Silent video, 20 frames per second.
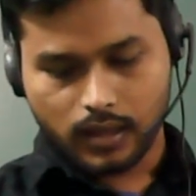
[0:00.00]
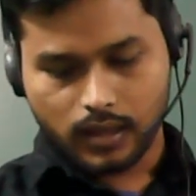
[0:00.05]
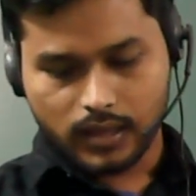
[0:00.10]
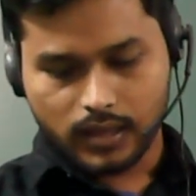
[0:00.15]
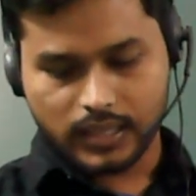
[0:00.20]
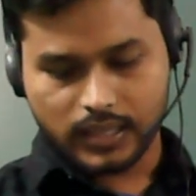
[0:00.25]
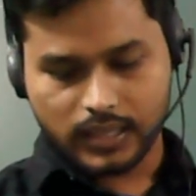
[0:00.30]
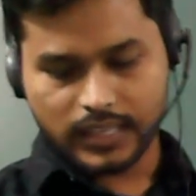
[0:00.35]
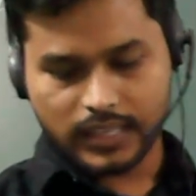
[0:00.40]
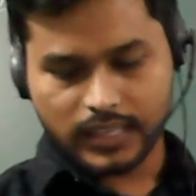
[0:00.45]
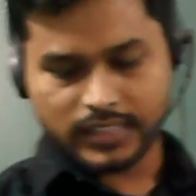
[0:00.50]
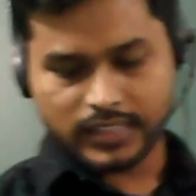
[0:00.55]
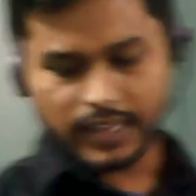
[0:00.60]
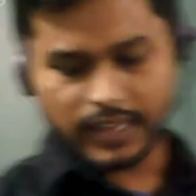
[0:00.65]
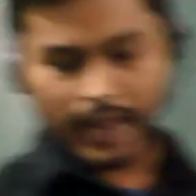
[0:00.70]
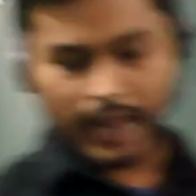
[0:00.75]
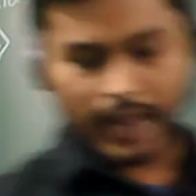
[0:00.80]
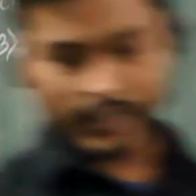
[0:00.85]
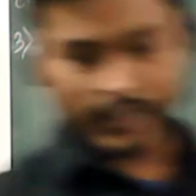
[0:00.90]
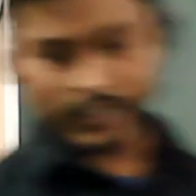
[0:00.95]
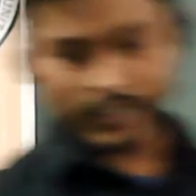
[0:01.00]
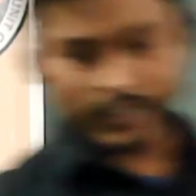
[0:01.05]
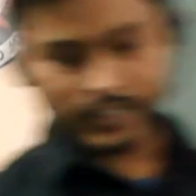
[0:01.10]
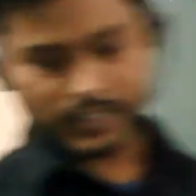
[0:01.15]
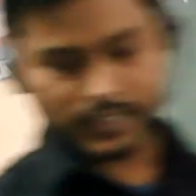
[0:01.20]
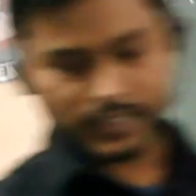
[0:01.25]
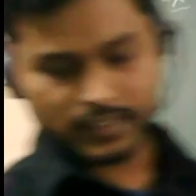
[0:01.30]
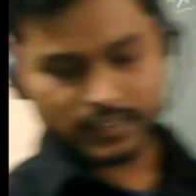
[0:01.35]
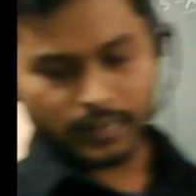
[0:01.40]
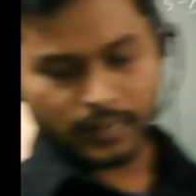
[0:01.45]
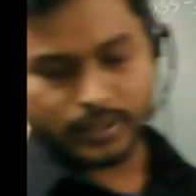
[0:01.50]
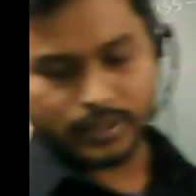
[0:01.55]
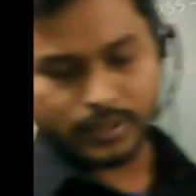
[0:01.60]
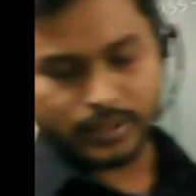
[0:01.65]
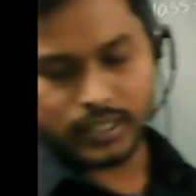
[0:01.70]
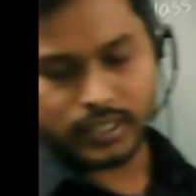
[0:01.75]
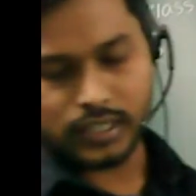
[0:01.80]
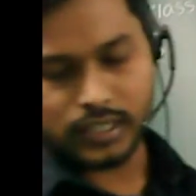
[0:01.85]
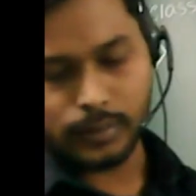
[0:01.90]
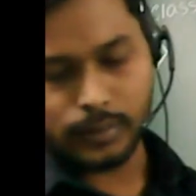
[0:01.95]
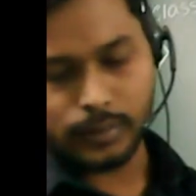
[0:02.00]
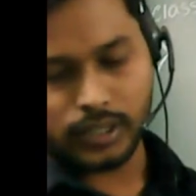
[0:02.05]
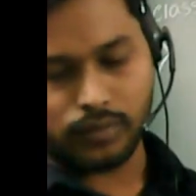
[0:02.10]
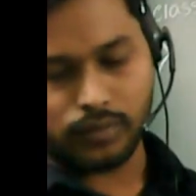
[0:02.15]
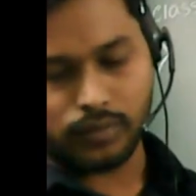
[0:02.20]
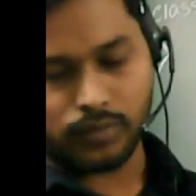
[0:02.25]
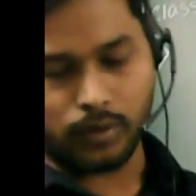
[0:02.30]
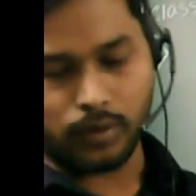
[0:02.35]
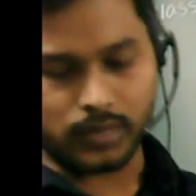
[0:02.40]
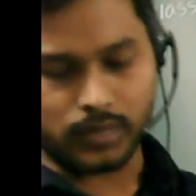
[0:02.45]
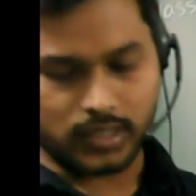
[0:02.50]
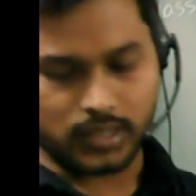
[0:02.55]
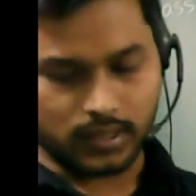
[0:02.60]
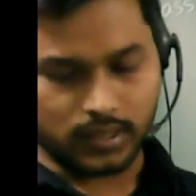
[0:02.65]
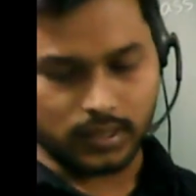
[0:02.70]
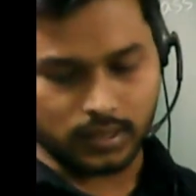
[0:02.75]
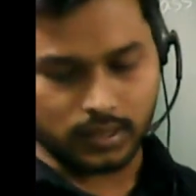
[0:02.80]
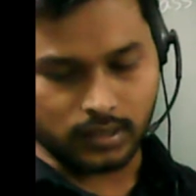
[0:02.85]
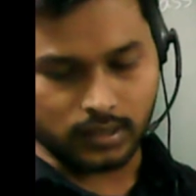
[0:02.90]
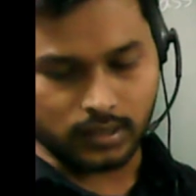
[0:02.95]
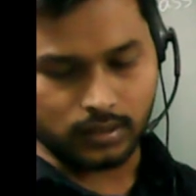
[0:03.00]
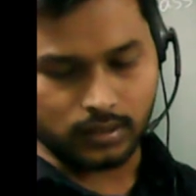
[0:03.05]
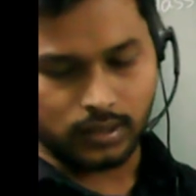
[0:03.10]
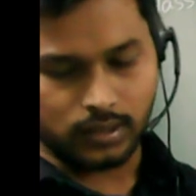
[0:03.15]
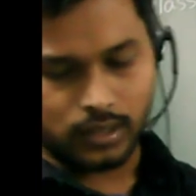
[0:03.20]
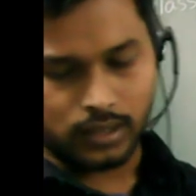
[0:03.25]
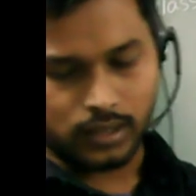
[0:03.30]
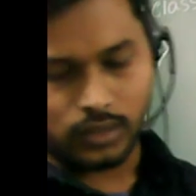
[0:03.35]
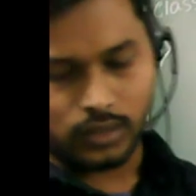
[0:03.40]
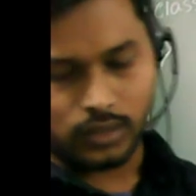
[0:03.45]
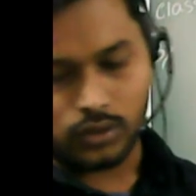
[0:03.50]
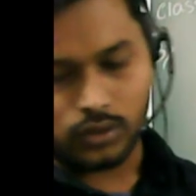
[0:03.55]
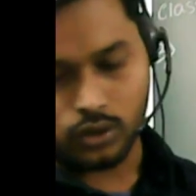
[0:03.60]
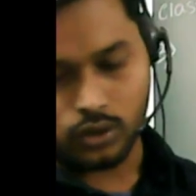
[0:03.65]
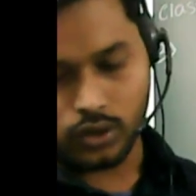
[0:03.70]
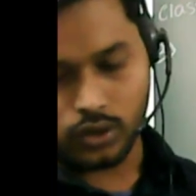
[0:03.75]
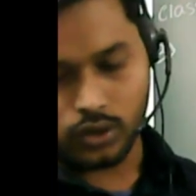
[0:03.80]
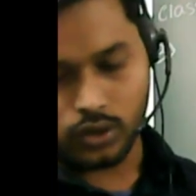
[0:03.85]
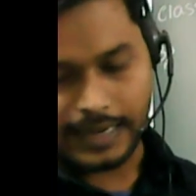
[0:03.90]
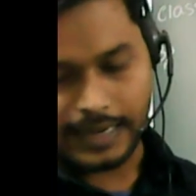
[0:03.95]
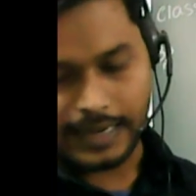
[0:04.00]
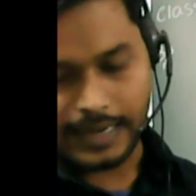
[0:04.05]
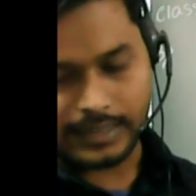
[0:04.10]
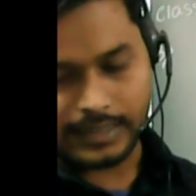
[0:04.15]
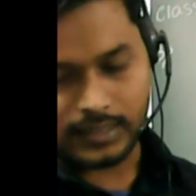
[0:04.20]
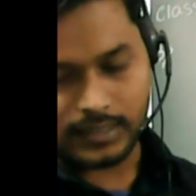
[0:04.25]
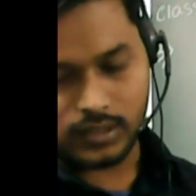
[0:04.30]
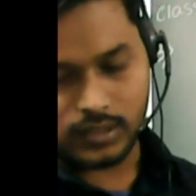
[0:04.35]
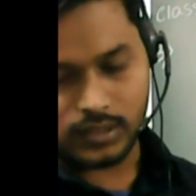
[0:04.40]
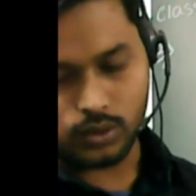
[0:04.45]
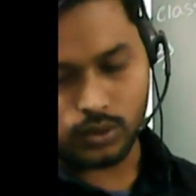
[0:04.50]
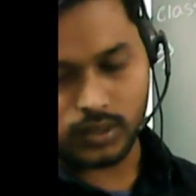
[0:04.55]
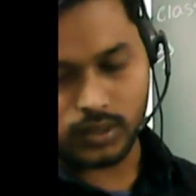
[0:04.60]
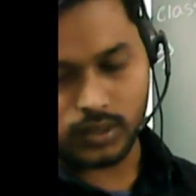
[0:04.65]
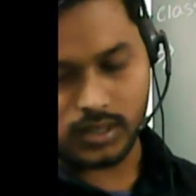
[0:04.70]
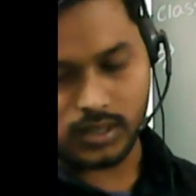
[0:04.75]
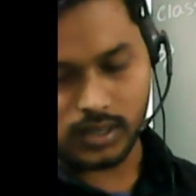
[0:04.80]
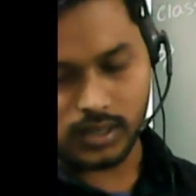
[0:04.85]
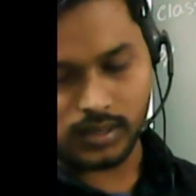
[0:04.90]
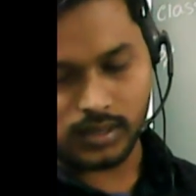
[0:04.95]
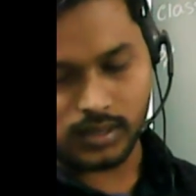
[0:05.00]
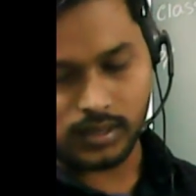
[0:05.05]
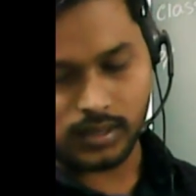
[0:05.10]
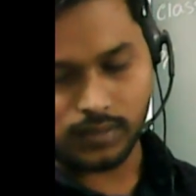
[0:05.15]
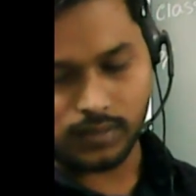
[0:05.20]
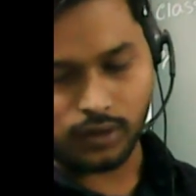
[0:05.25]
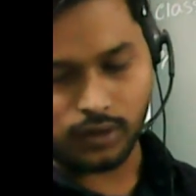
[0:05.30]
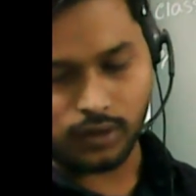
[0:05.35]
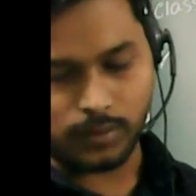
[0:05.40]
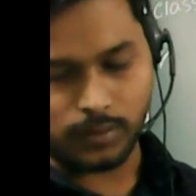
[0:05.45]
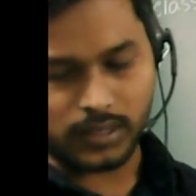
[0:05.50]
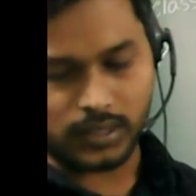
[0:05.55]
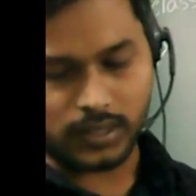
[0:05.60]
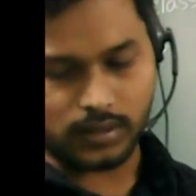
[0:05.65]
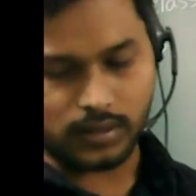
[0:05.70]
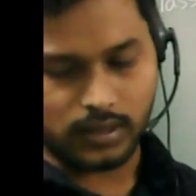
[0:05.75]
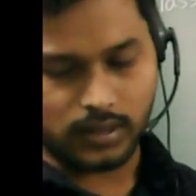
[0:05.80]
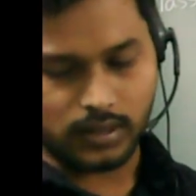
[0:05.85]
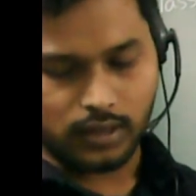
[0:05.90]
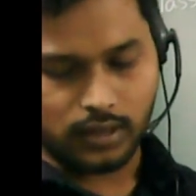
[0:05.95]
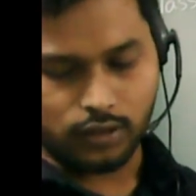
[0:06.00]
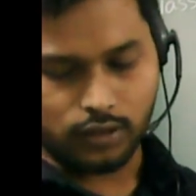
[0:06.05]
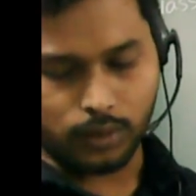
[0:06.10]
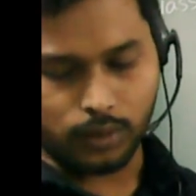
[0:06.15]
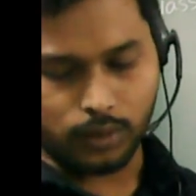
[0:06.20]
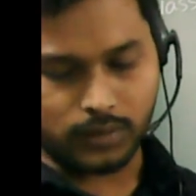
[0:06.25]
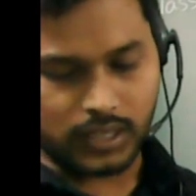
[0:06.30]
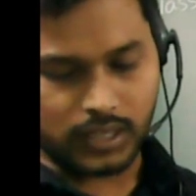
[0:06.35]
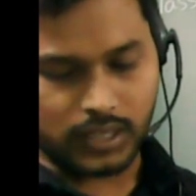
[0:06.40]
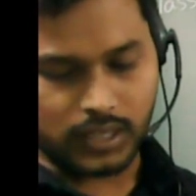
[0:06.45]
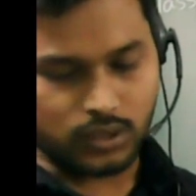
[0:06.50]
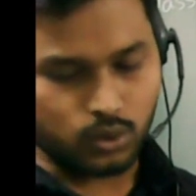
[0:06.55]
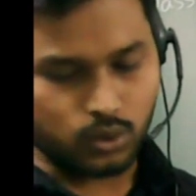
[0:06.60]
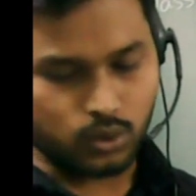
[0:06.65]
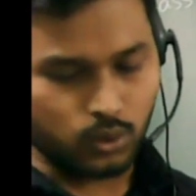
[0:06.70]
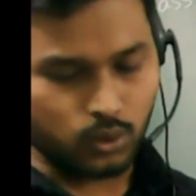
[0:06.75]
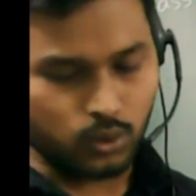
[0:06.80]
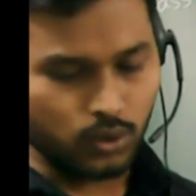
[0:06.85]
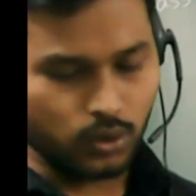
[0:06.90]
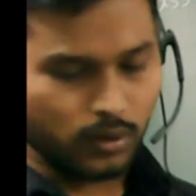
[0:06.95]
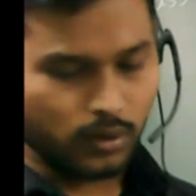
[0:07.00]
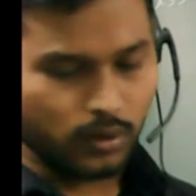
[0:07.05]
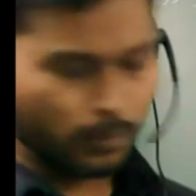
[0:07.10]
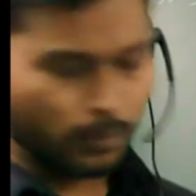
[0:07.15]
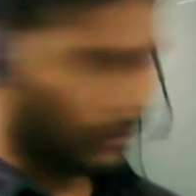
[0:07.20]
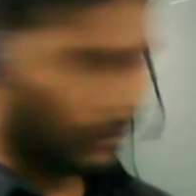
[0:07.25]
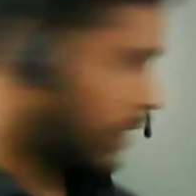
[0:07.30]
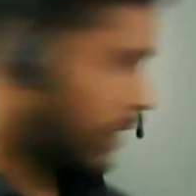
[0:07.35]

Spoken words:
each at a distance 7 cm from the center, draw tangents to the circle from this to point